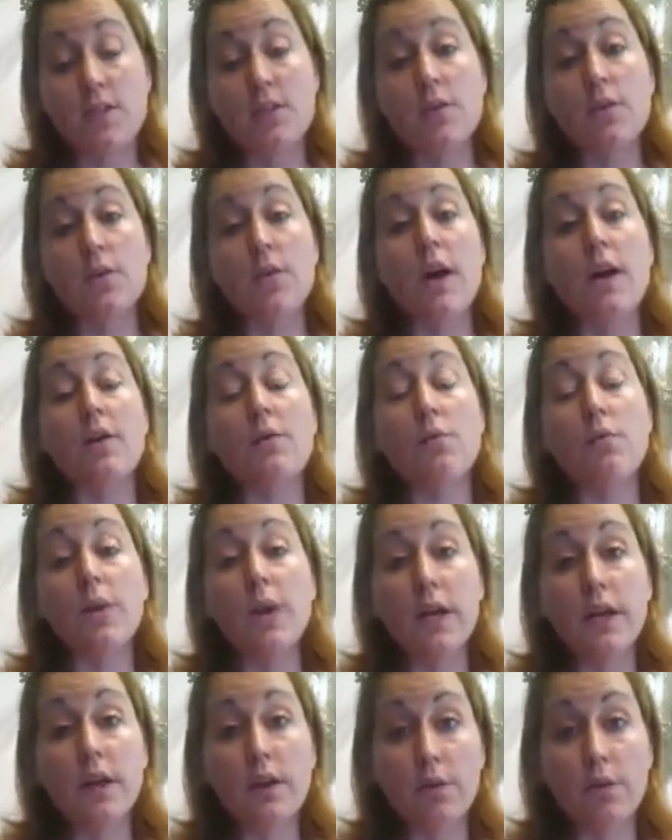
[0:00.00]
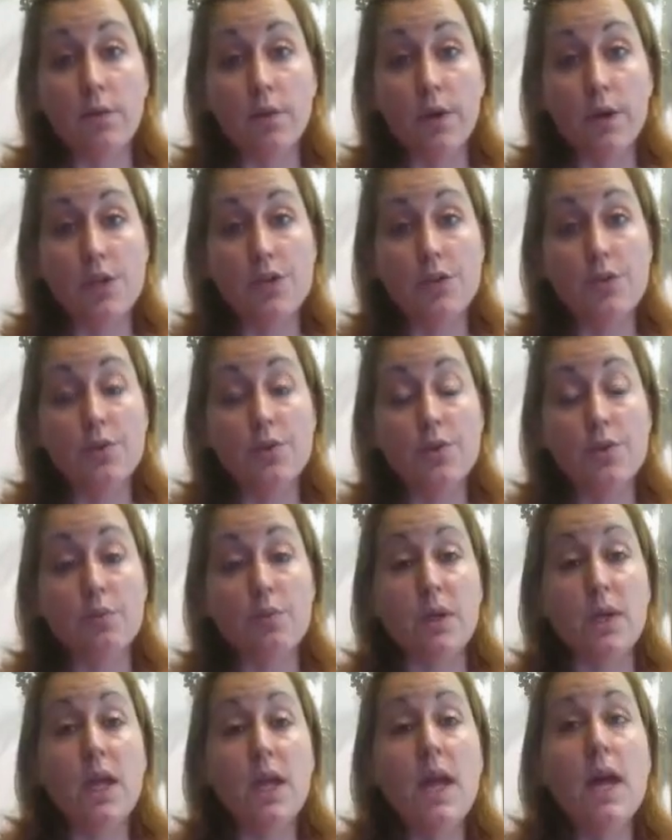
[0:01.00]
So I really encourage you to
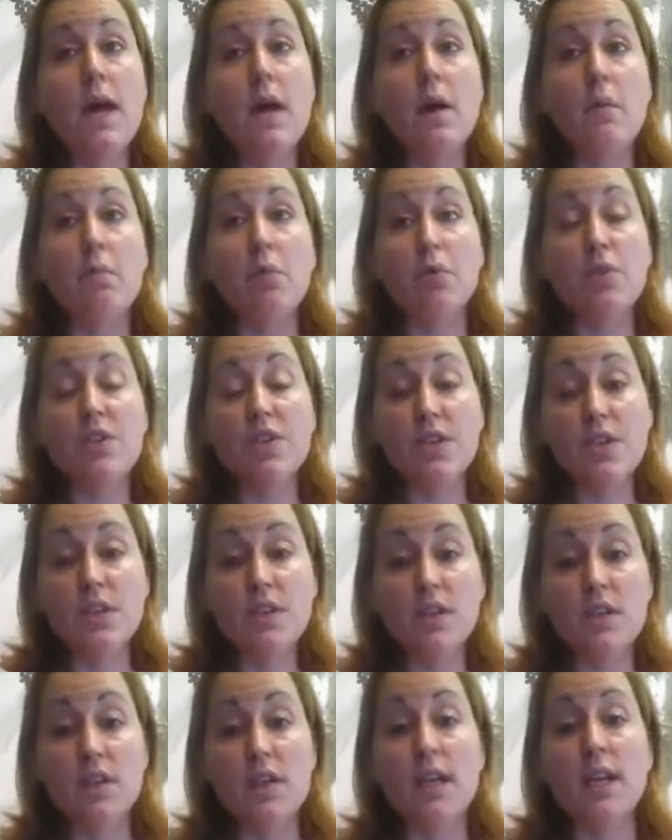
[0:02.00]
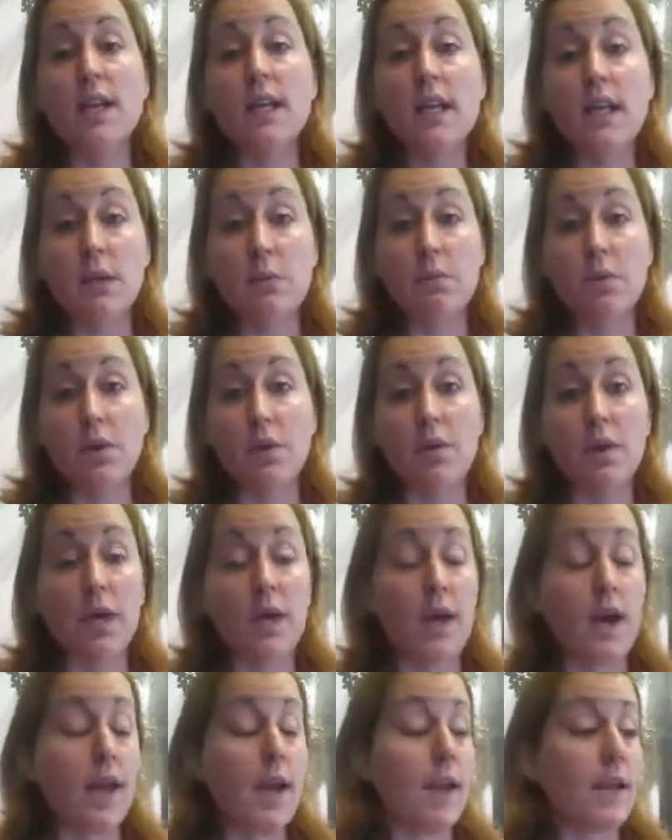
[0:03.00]
be persistent and keep
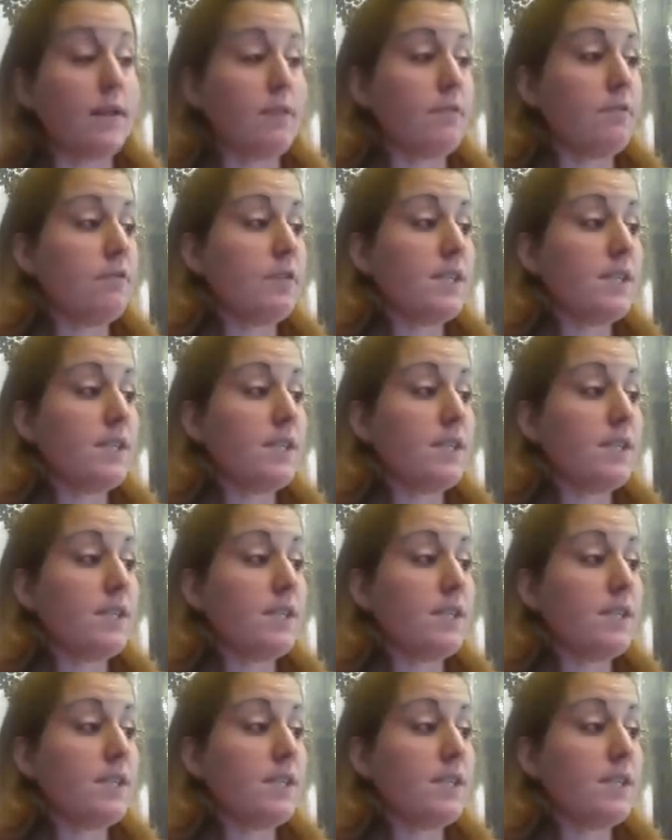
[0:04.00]
going at it.